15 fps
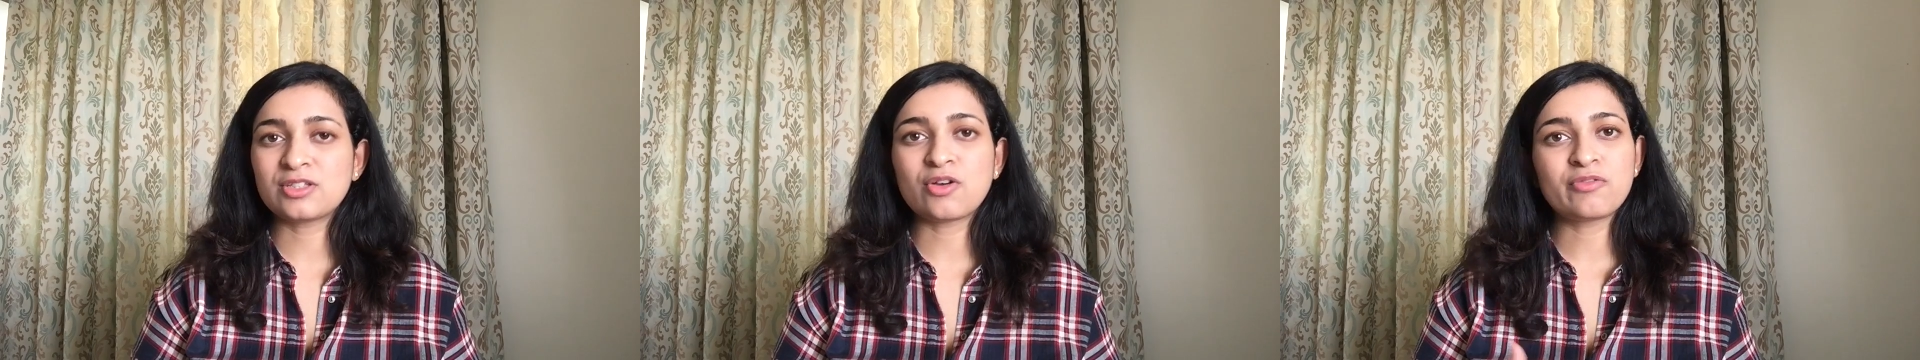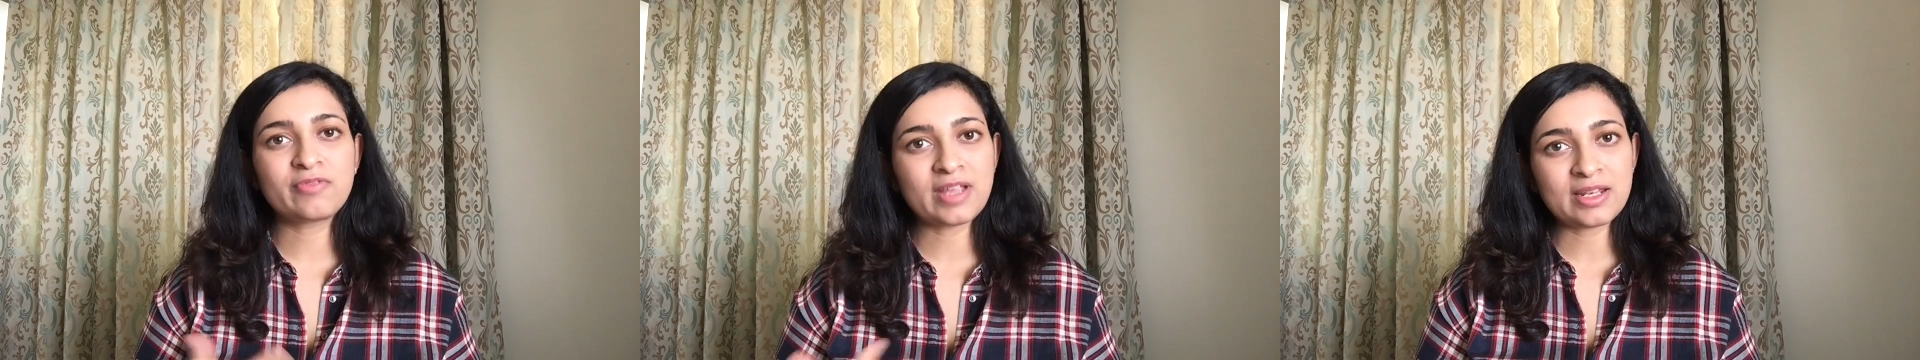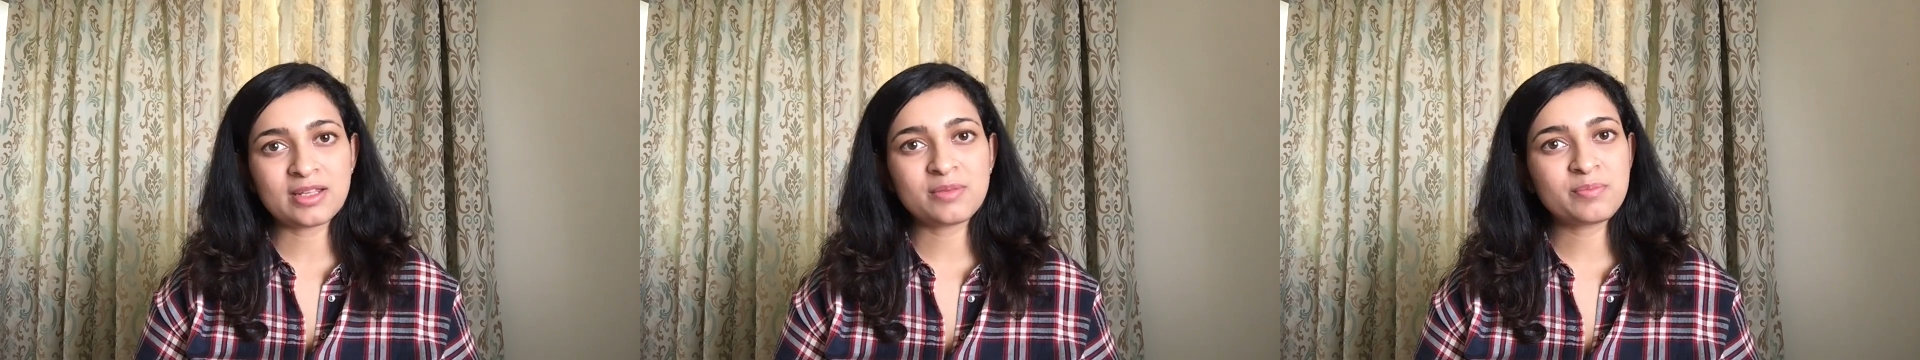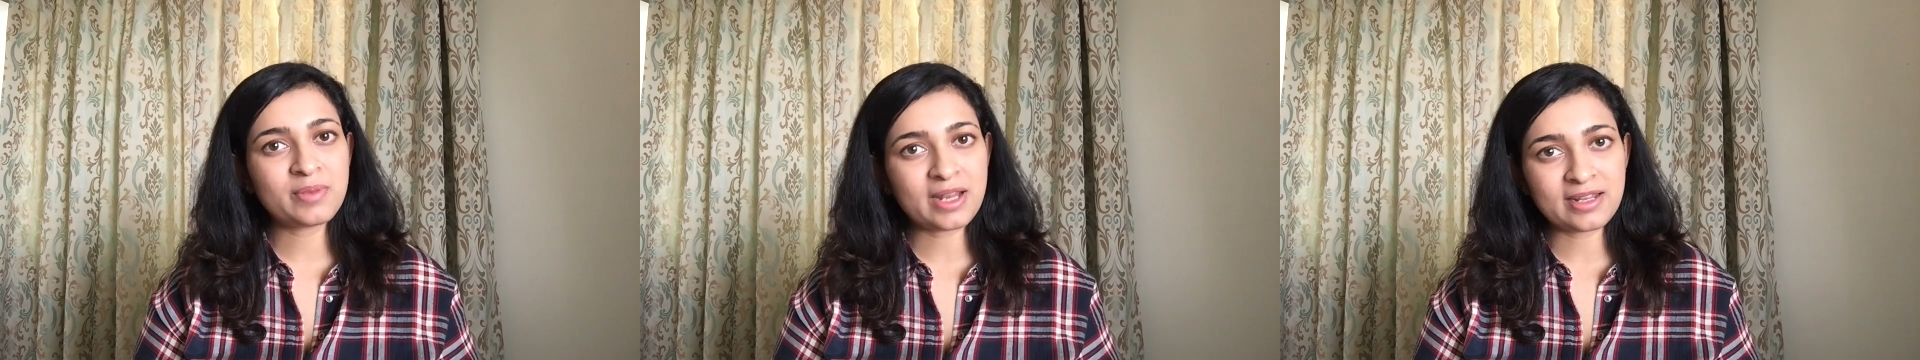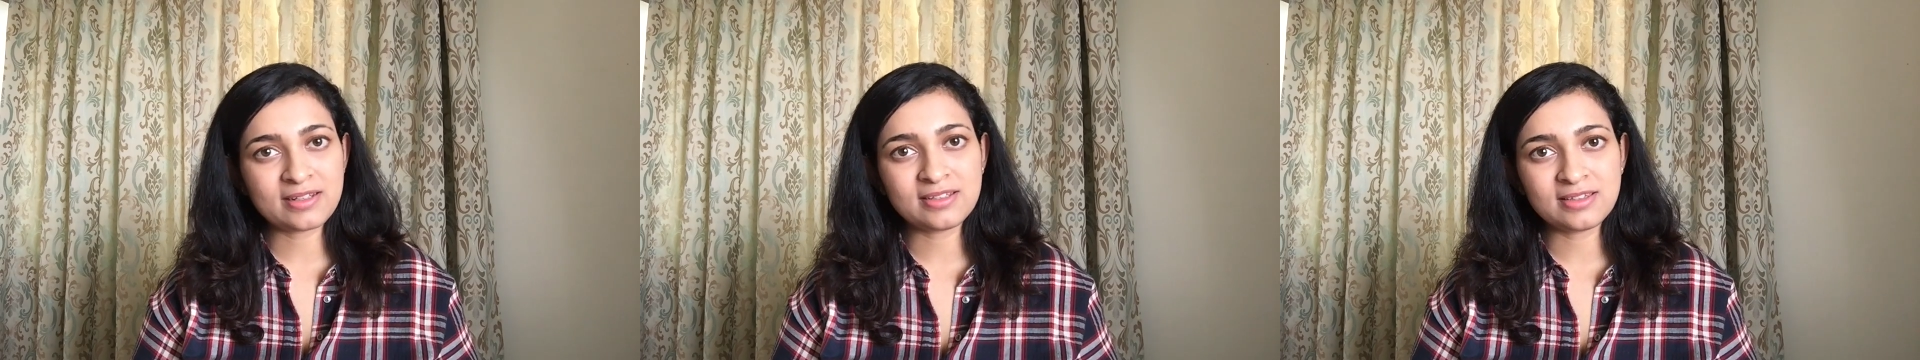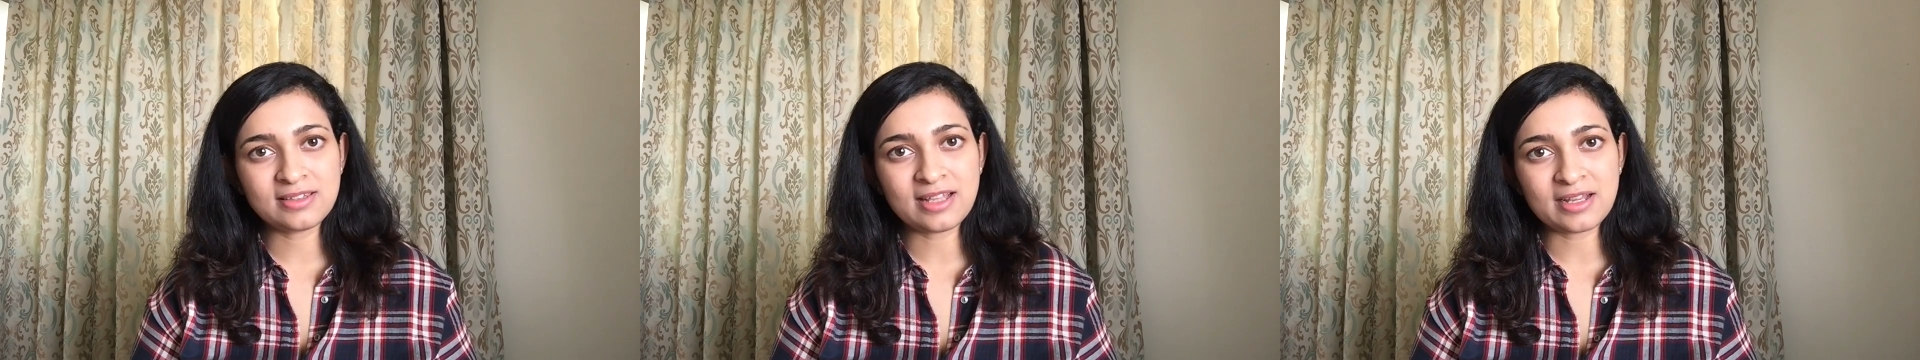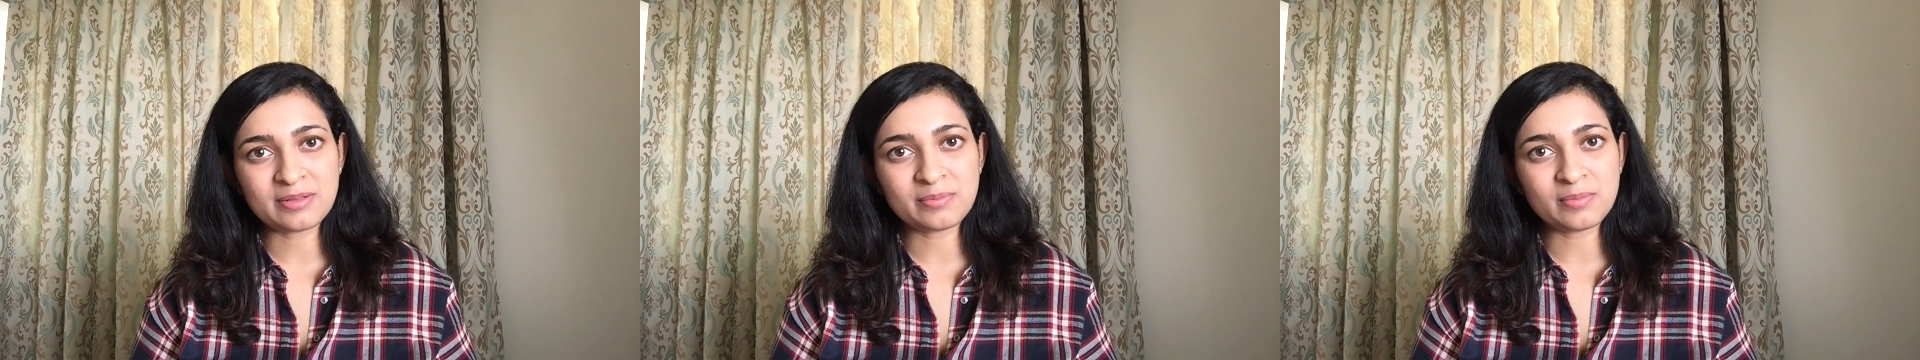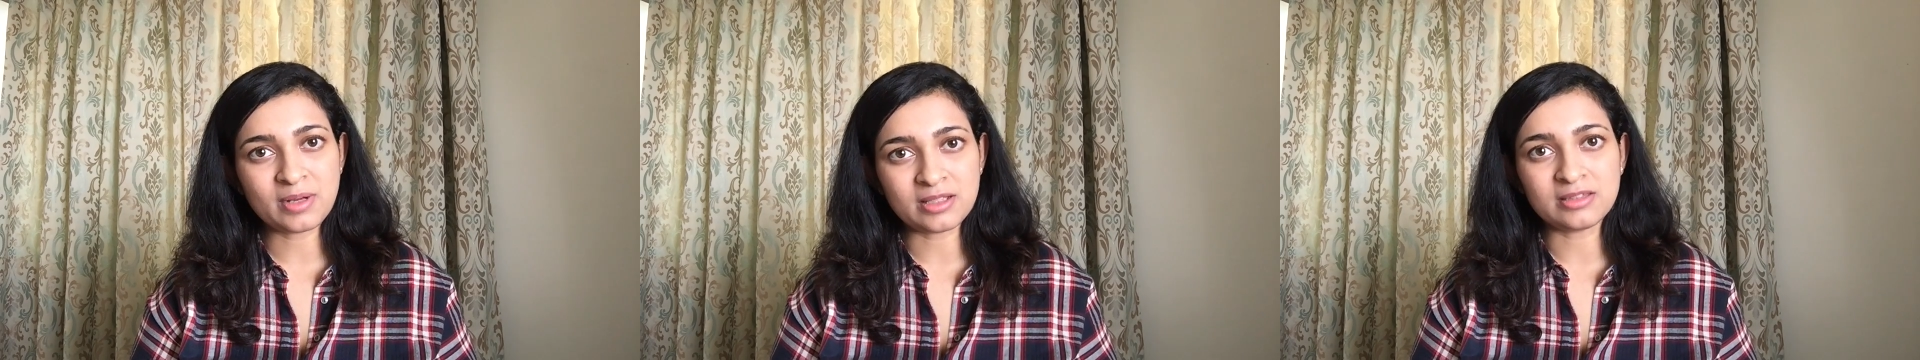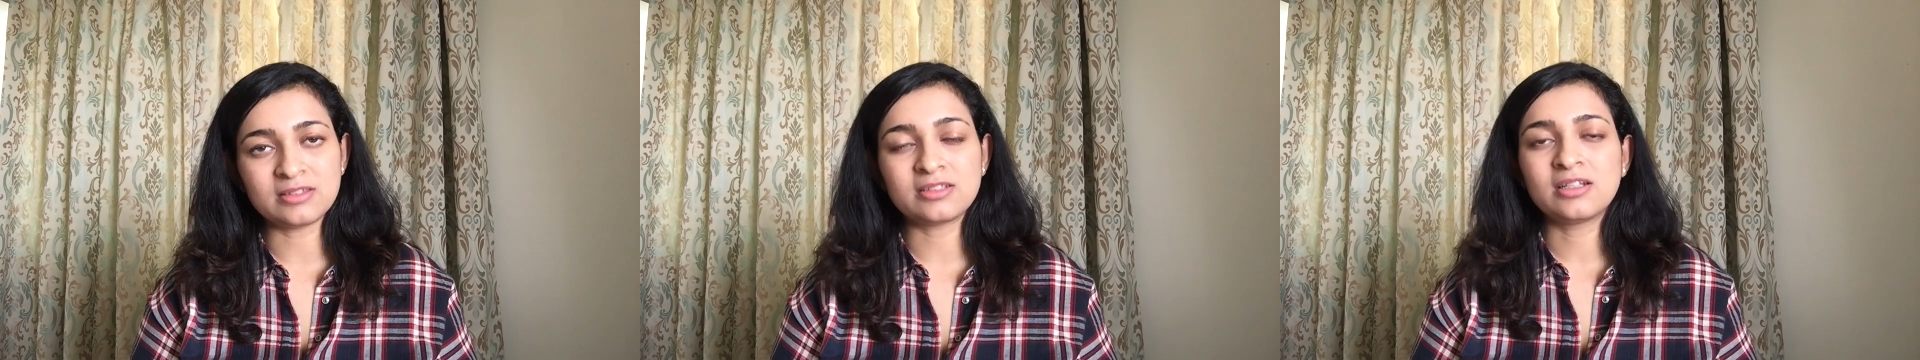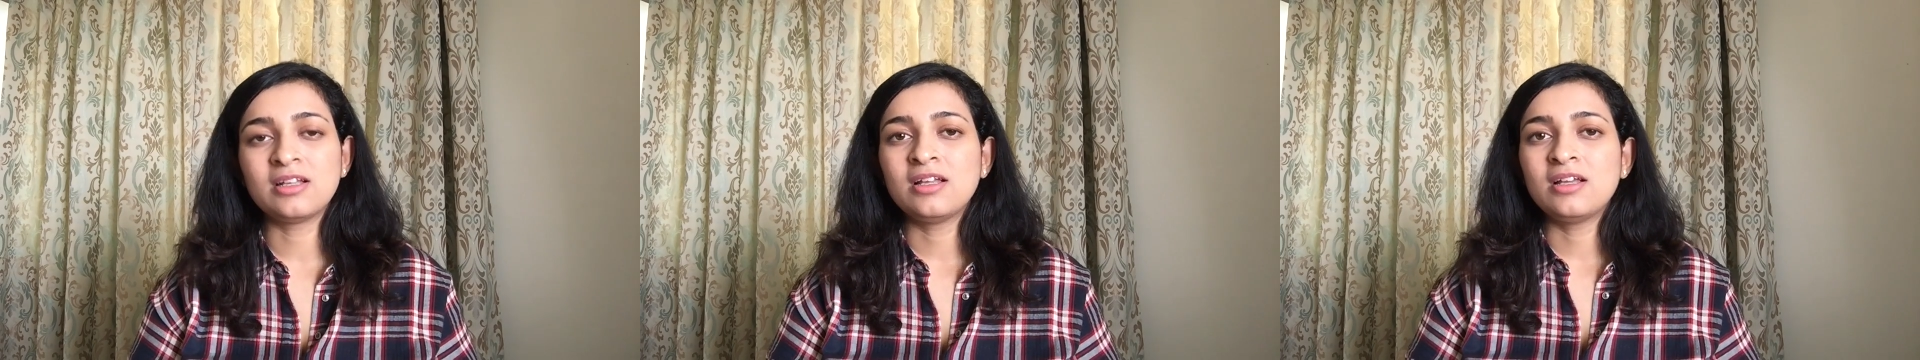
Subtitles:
of getting pregnant that month.